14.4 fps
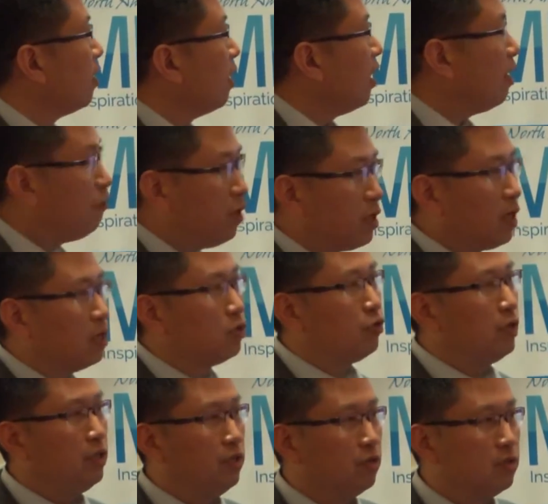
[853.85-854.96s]
every country
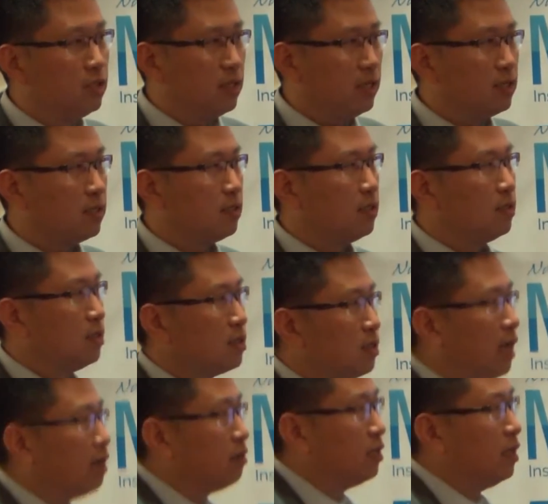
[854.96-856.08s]
uses the
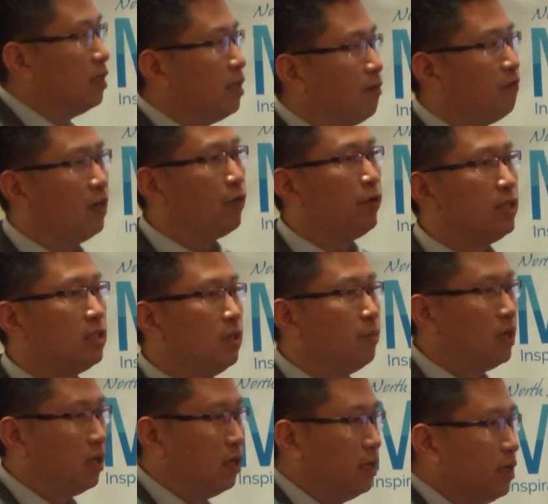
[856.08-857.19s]
slider data very
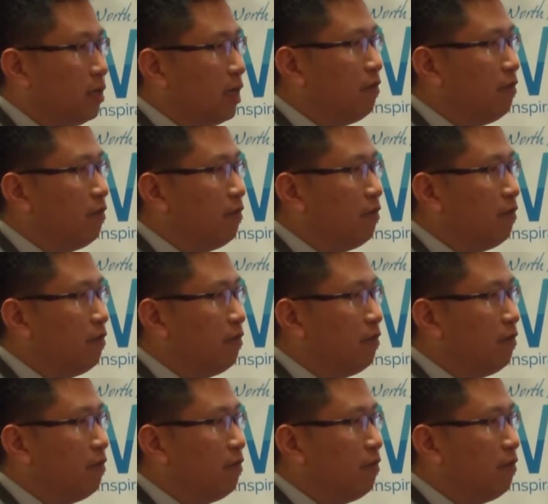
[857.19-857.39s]
similarly.